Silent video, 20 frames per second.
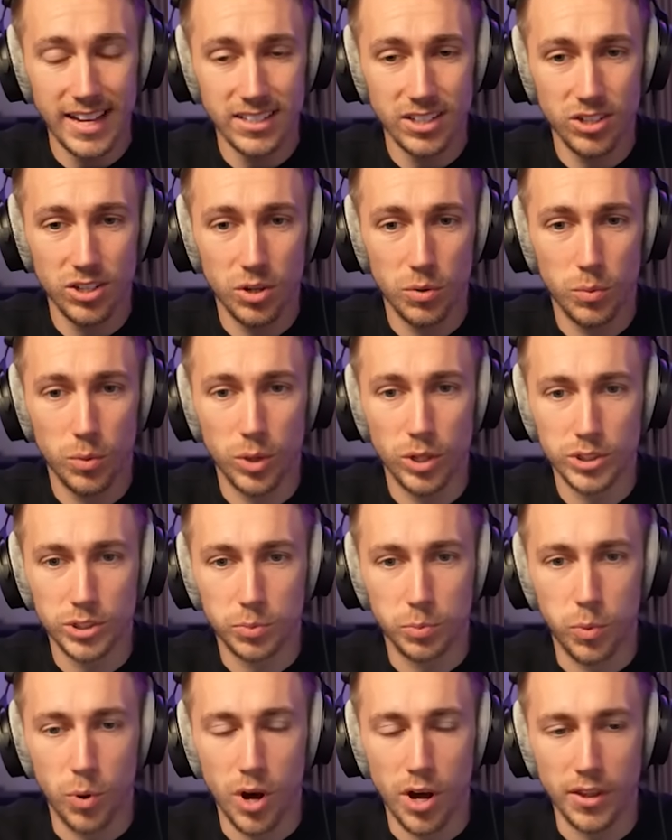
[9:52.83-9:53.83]
I don't know what's
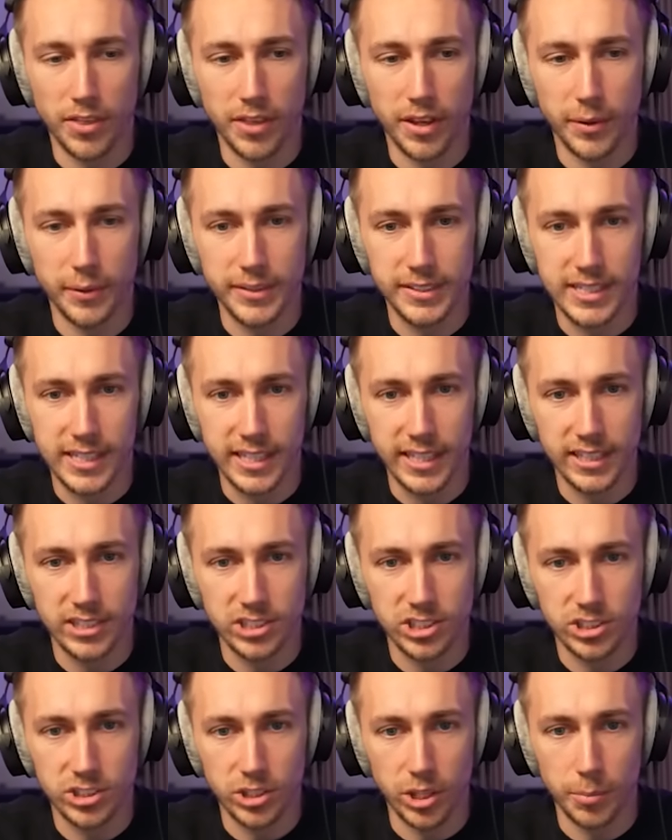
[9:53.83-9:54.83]
what, though, is the
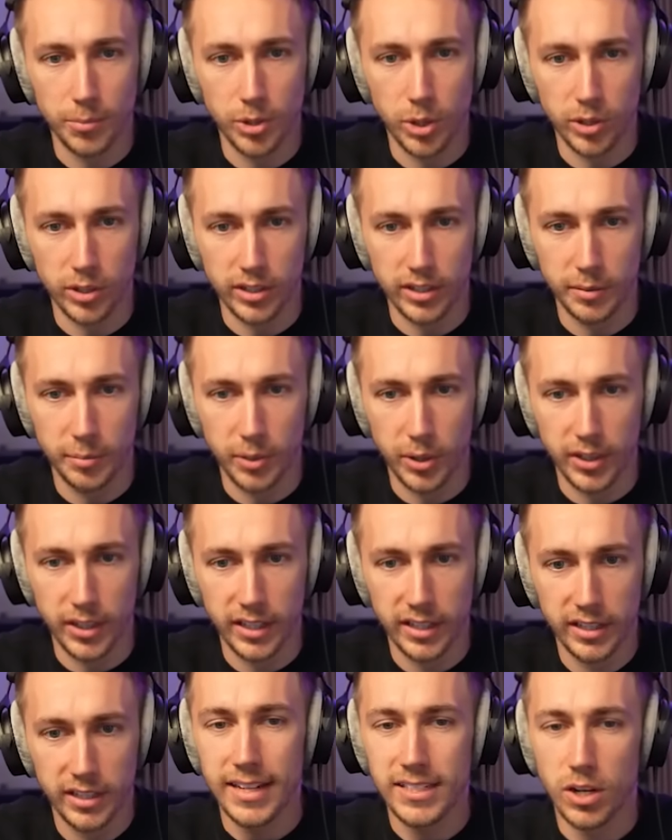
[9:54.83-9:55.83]
issue, so I'm not going to
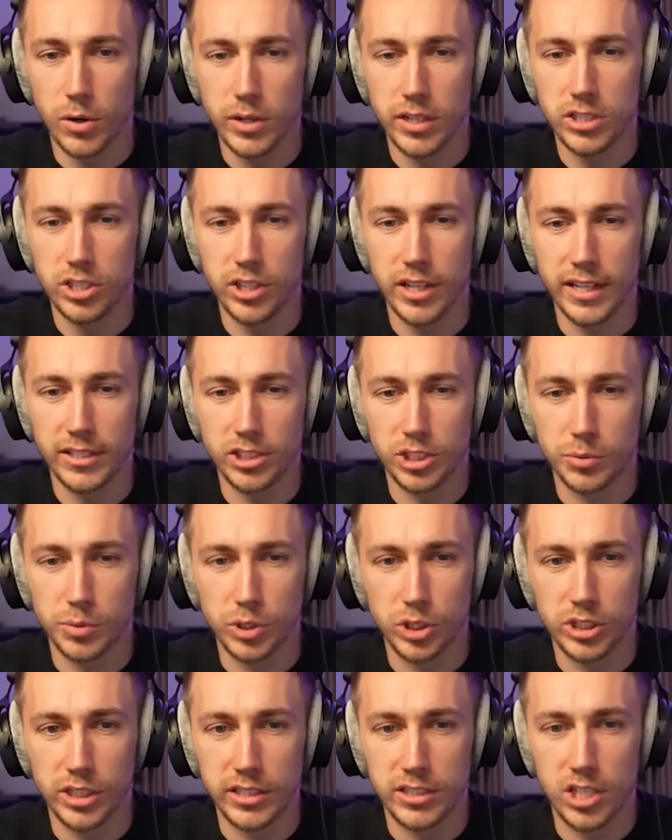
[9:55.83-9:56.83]
bother. I don't want to do that just
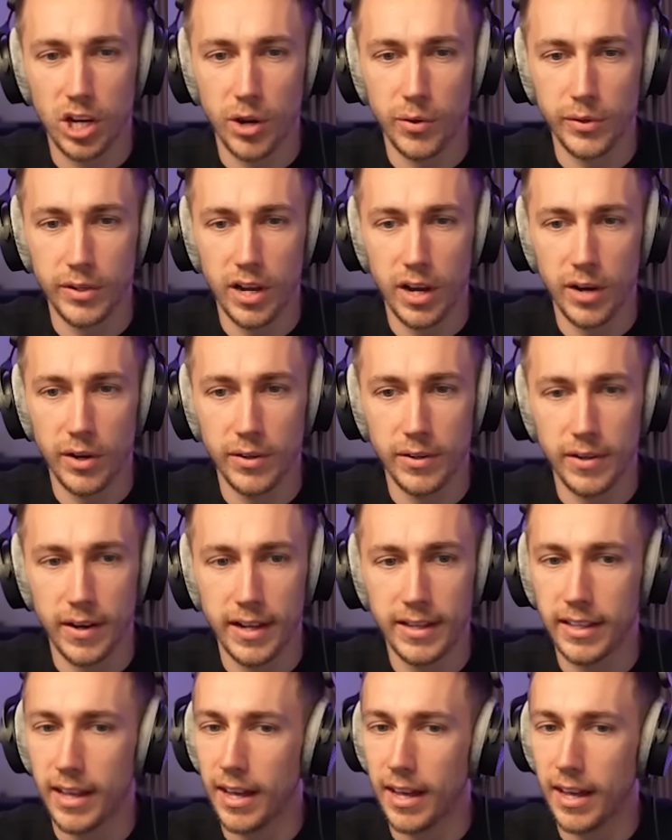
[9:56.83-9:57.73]
because I don't know. I,